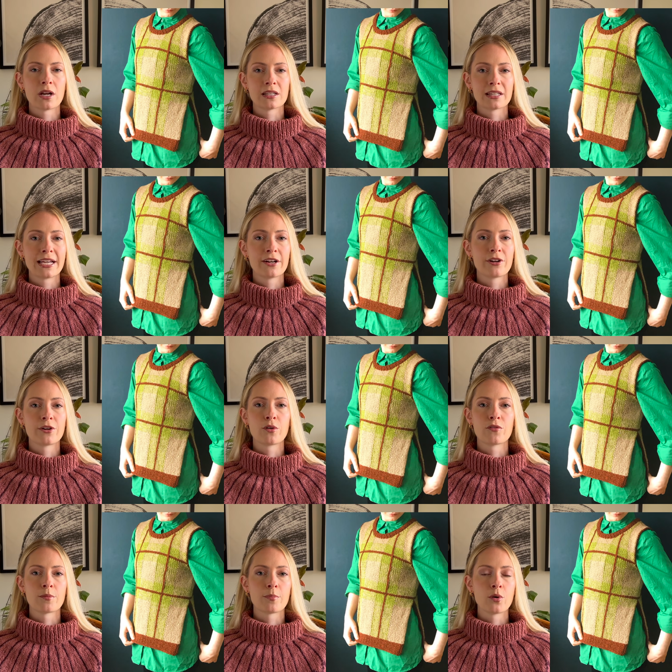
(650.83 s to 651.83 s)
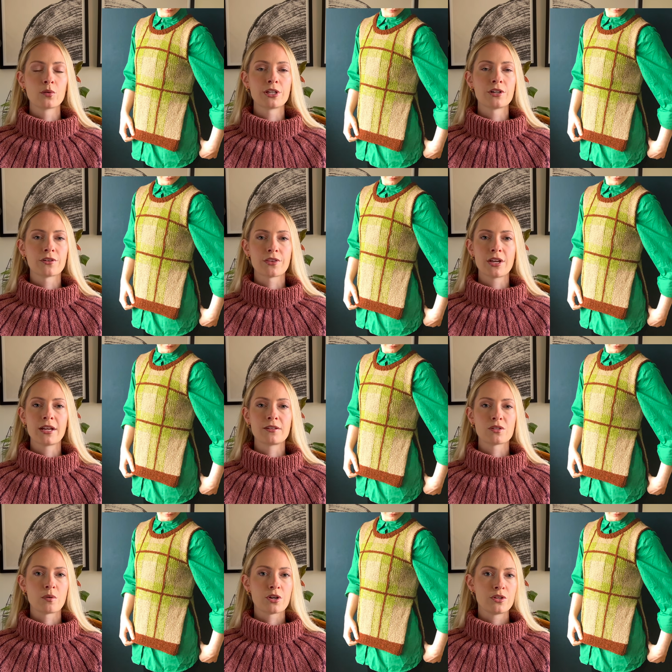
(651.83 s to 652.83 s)
to layer it over bulkier
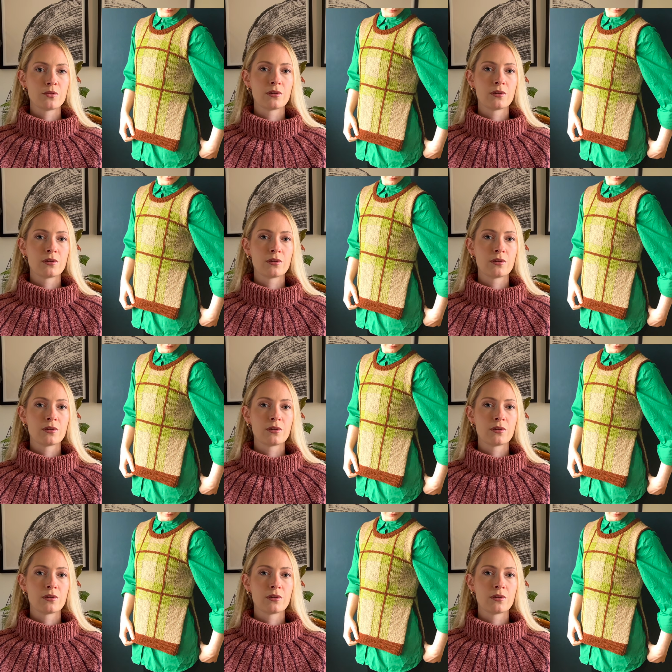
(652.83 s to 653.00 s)
things where you